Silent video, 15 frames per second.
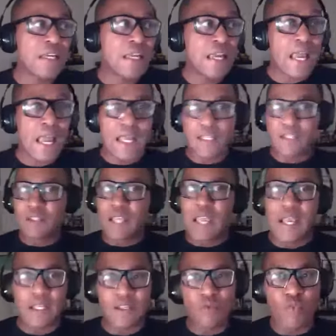
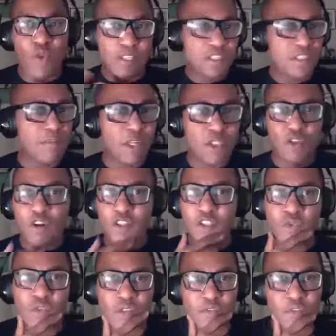and went to see my doctor in a
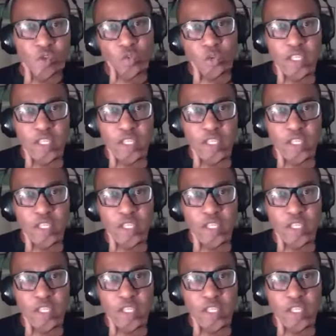few weeks.